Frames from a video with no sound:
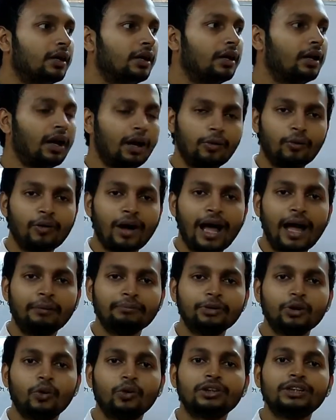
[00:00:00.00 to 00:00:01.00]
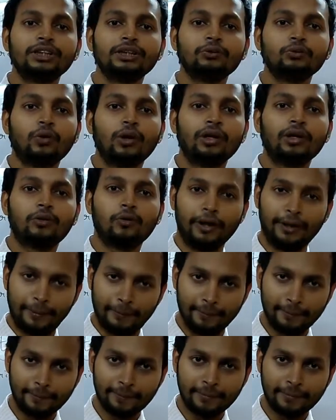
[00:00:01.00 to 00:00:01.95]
now I am tossing one coin.